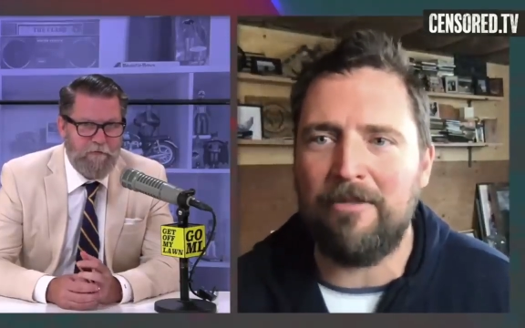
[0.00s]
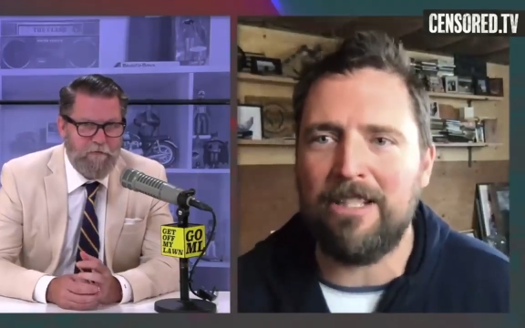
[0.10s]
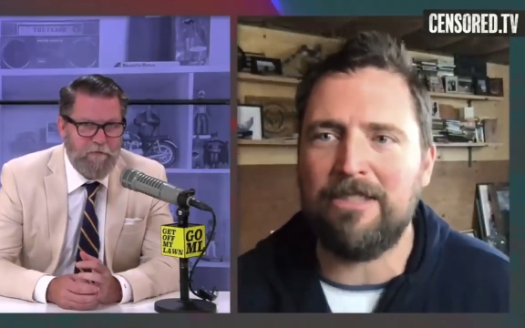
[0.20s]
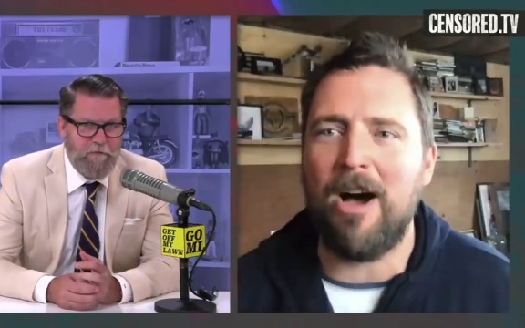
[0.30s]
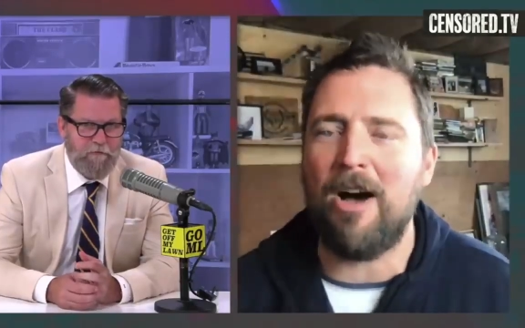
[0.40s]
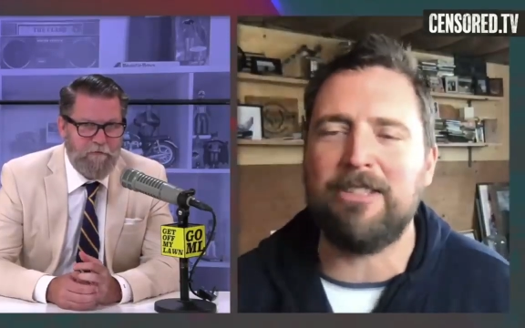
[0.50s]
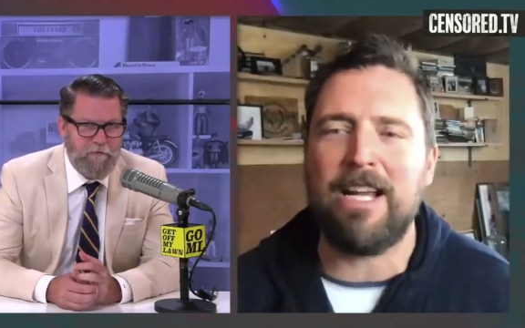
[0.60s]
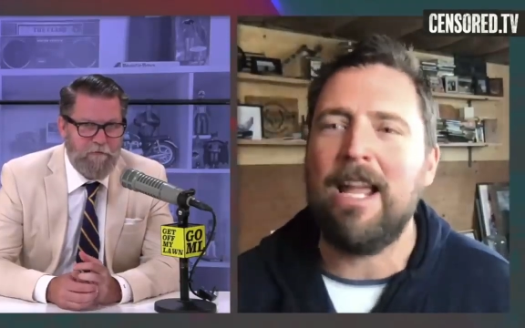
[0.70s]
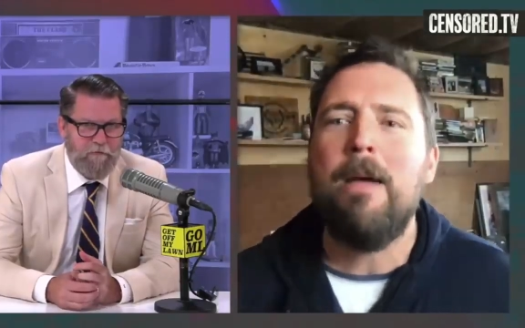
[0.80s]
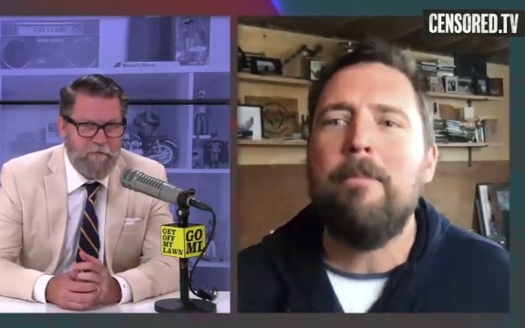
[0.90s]
Speaker 1: Vince Vaughn was
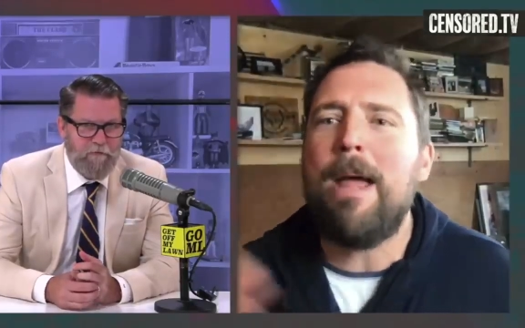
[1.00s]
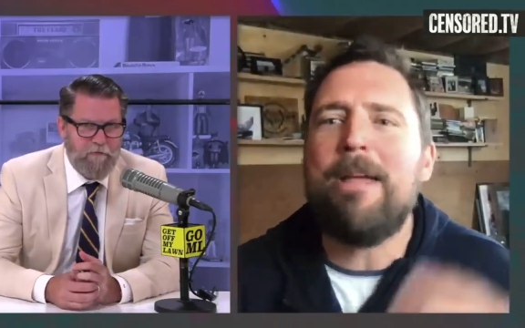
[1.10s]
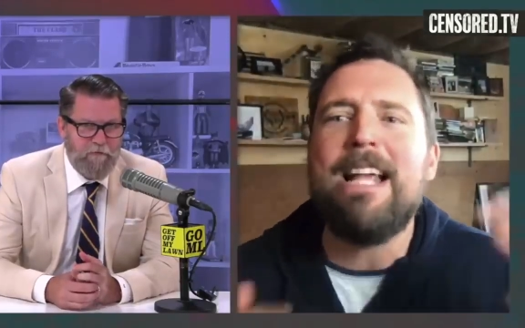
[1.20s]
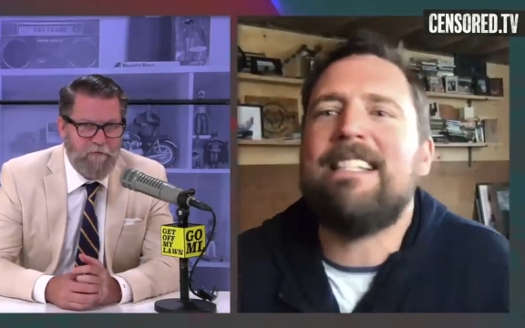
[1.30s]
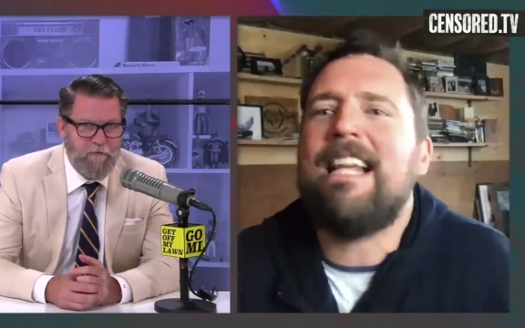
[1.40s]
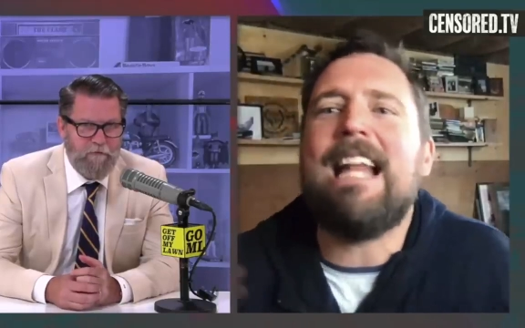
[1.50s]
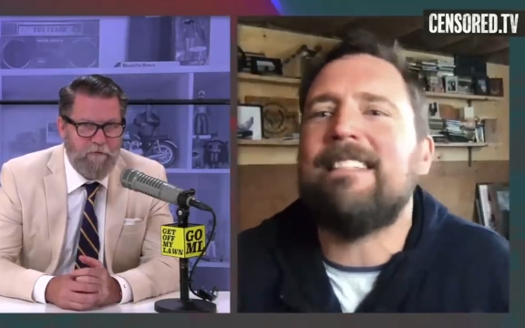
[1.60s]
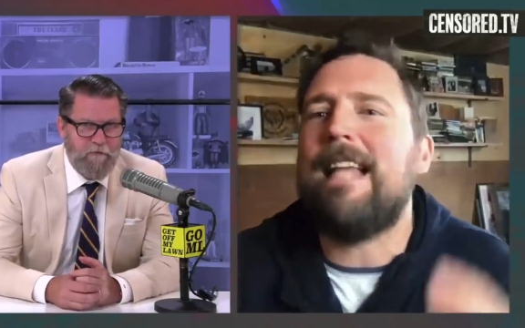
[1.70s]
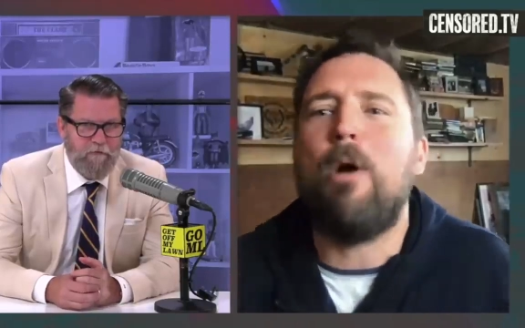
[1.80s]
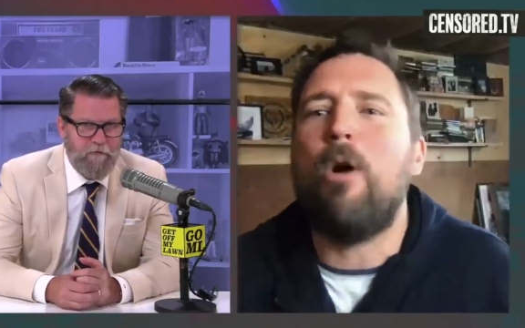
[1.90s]
like, "Baby, you got to
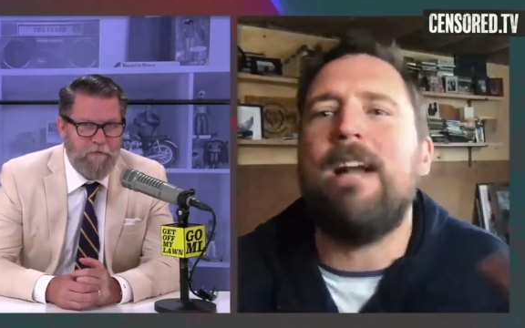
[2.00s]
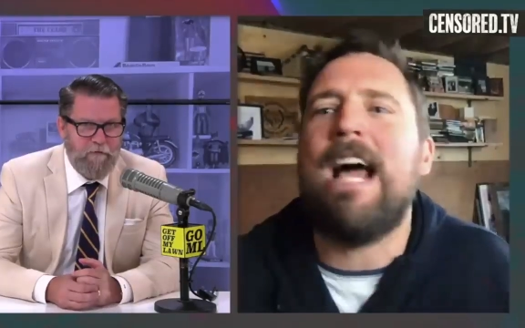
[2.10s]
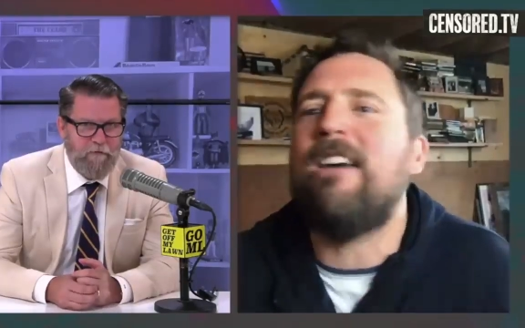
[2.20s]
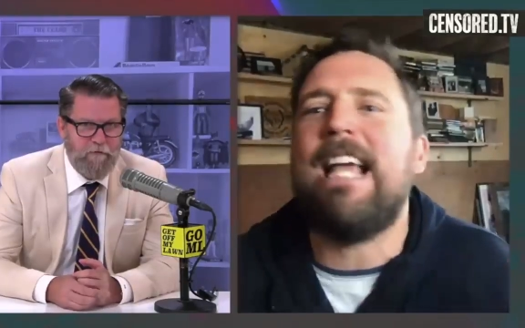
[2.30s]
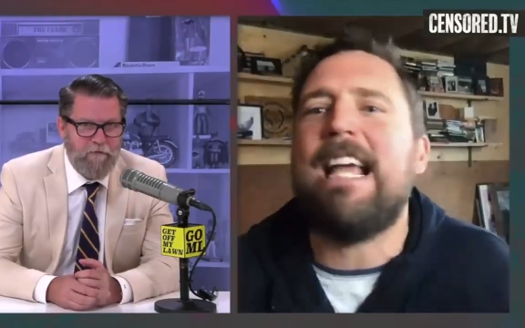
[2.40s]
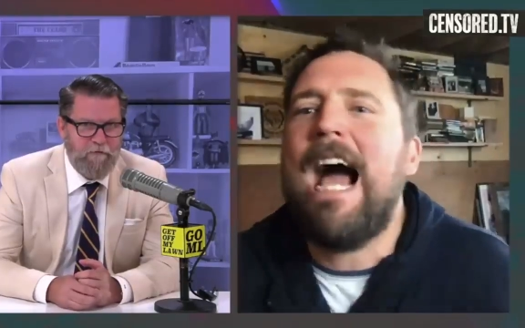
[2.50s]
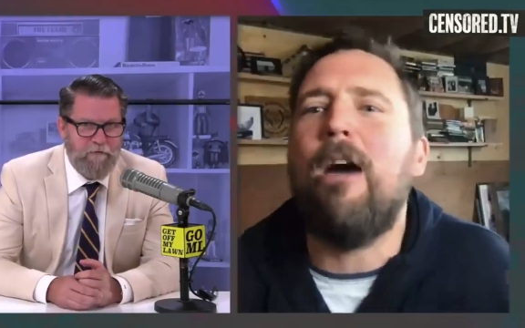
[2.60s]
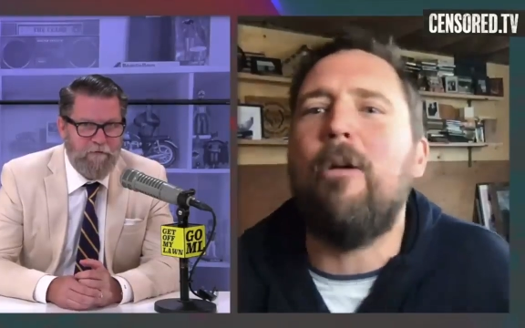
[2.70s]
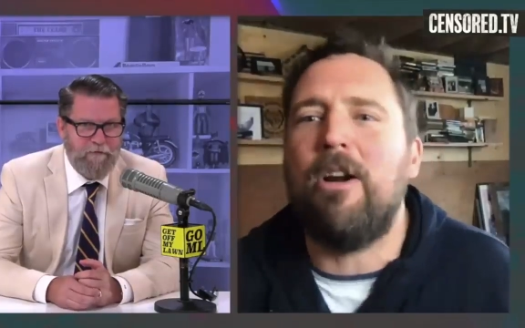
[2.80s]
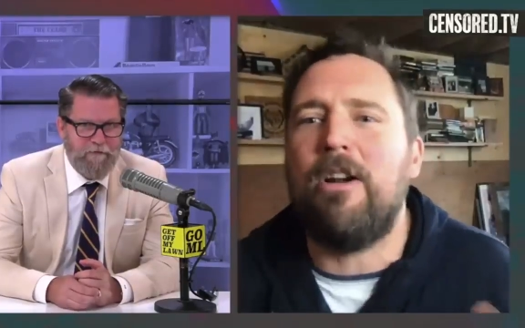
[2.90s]
stop pulling out like a
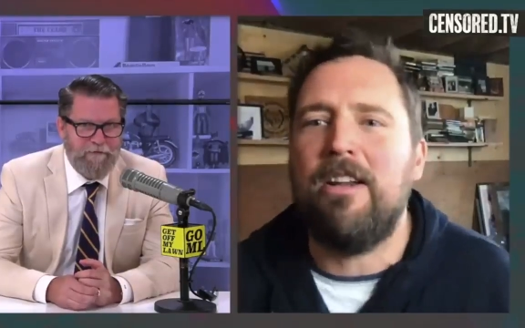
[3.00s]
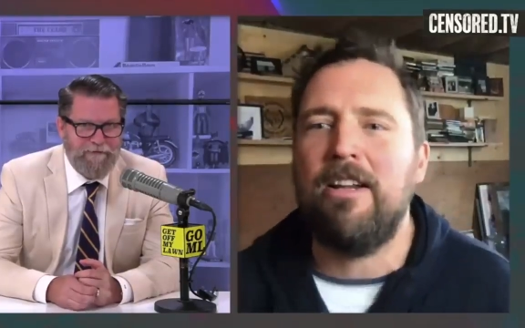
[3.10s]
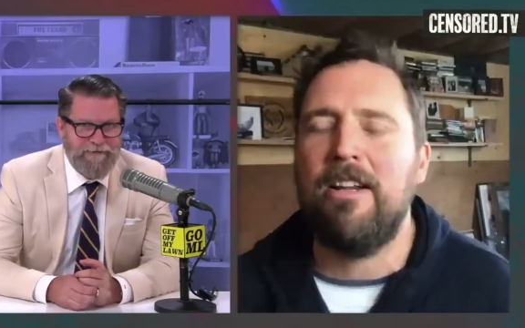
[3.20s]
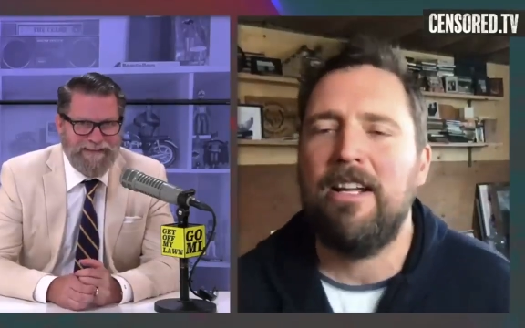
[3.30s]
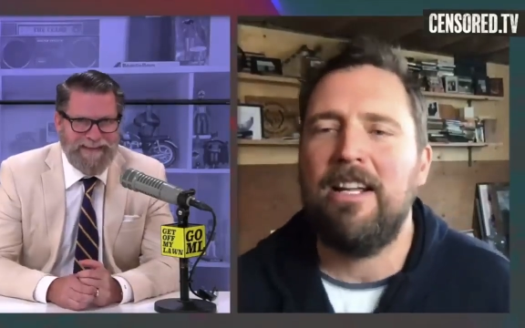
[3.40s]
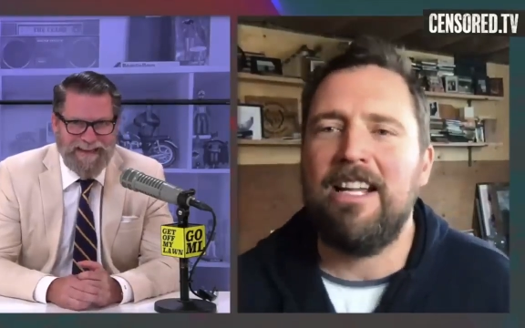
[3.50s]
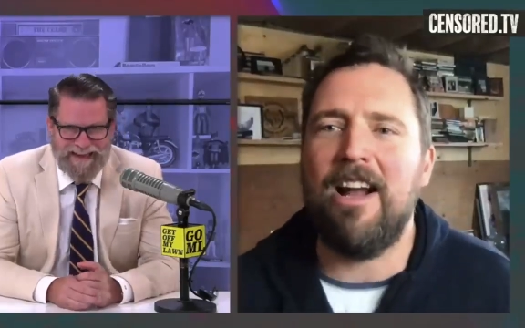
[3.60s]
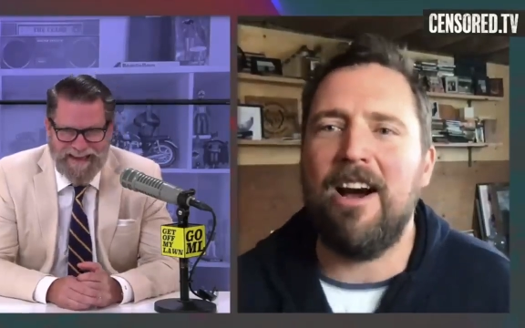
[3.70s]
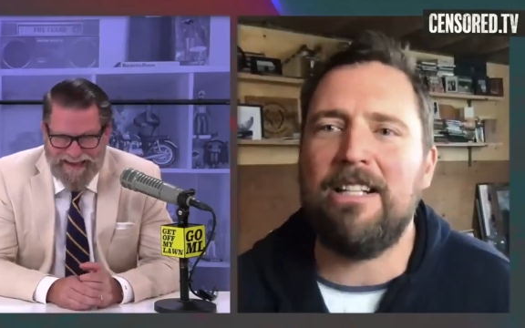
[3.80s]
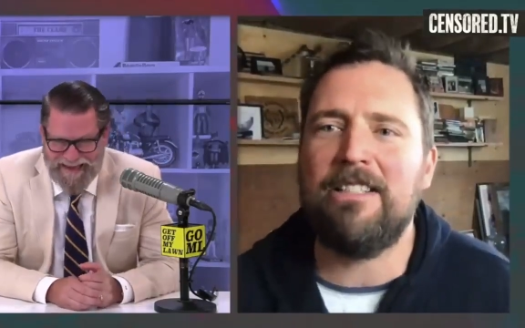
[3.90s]
coward," you
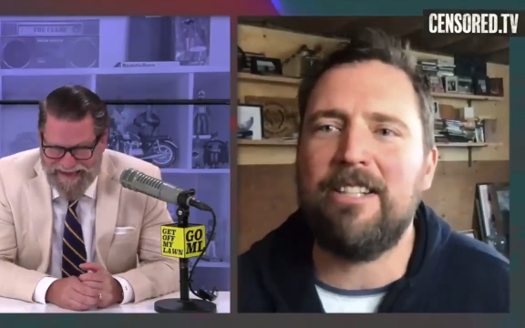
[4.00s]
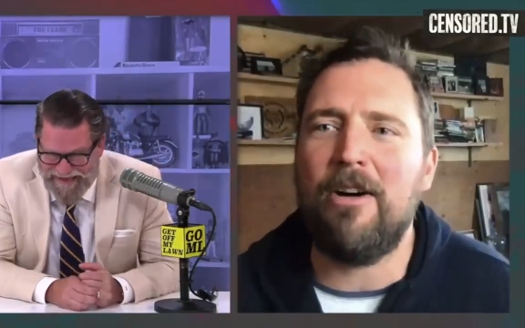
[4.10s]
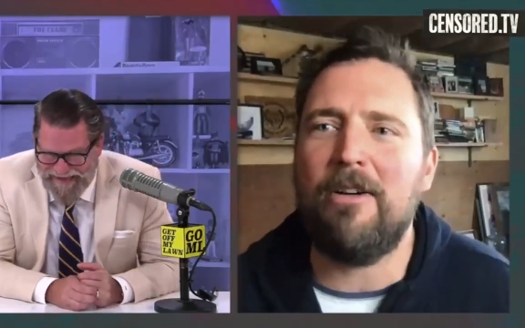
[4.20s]
know. and so